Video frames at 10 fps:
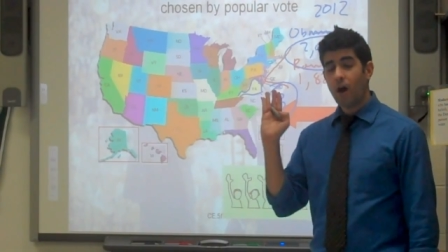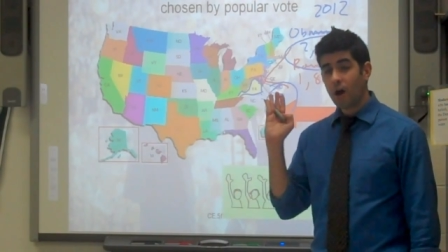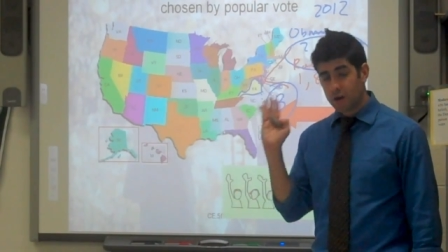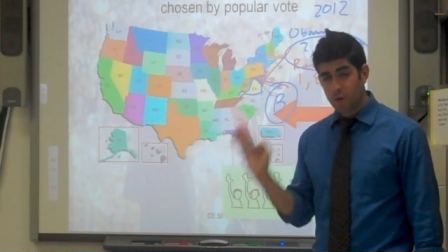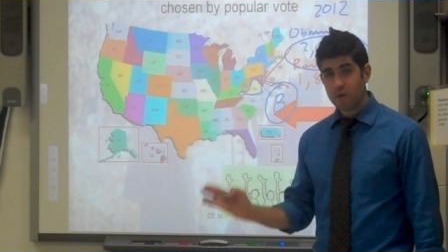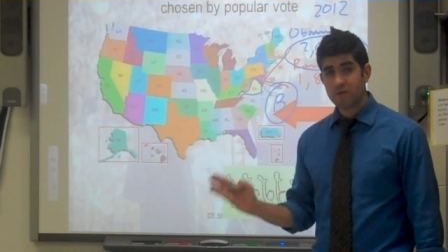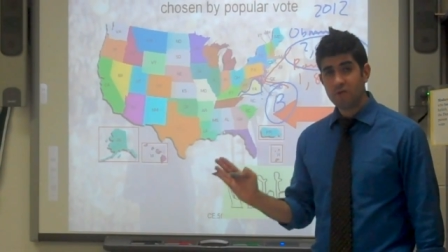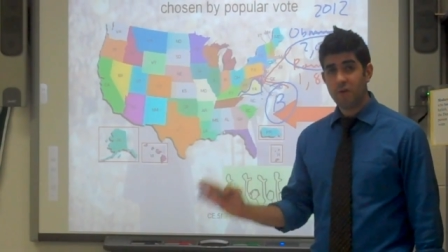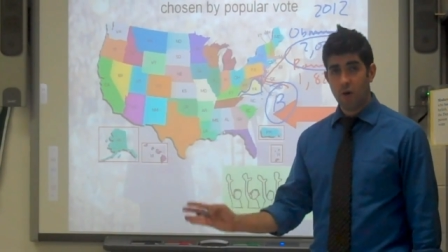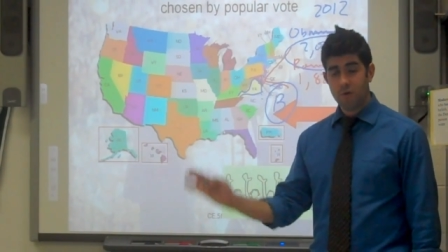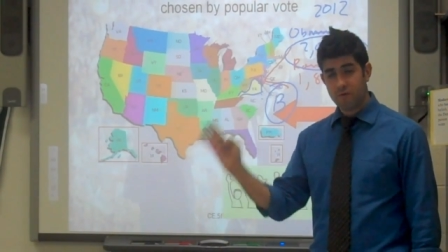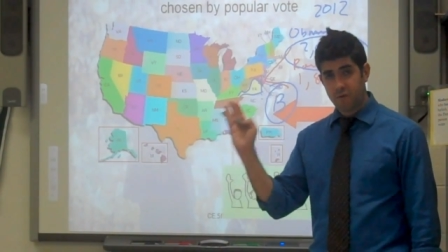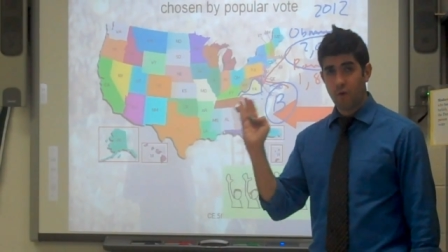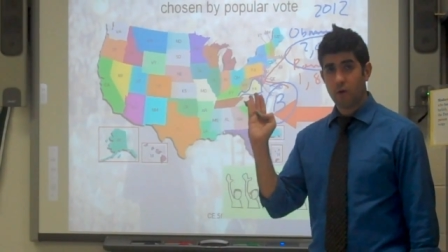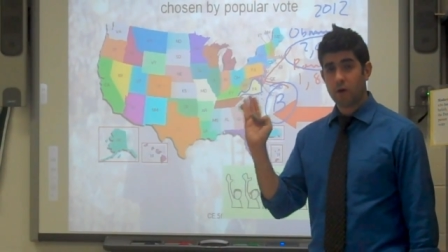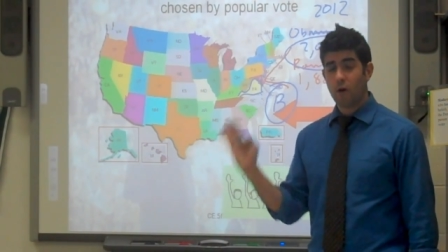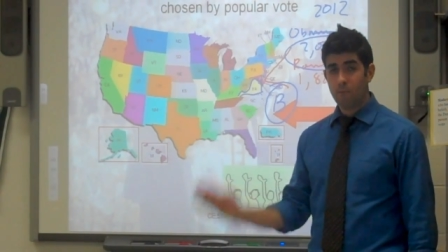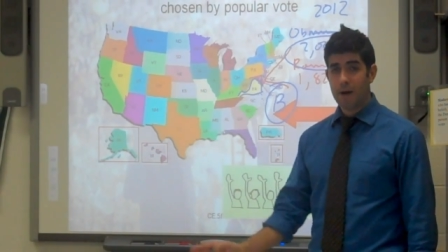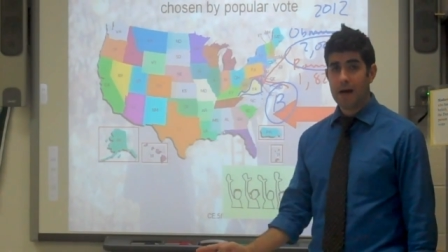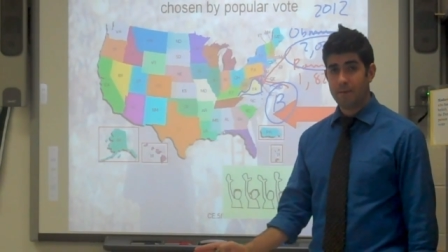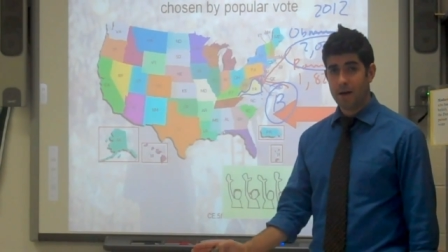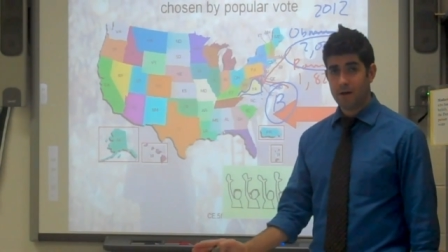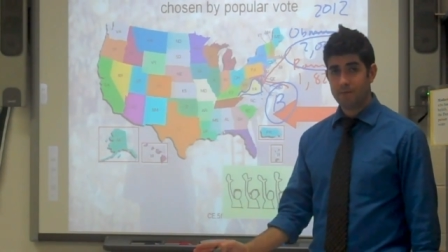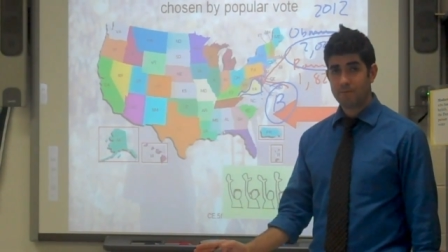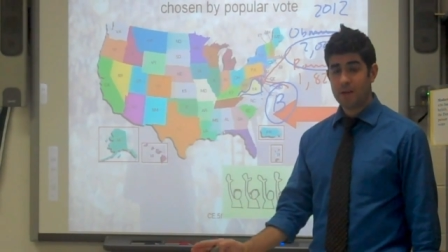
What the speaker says: are going to vote for Obama.